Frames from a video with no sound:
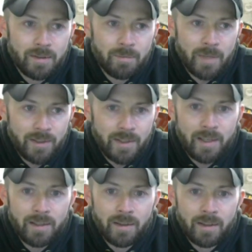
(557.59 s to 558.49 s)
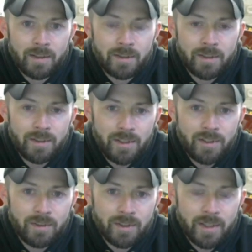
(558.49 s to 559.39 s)
maintain a good,
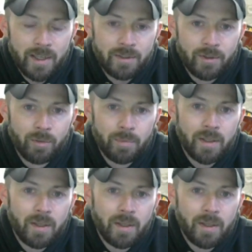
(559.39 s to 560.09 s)
decently tight group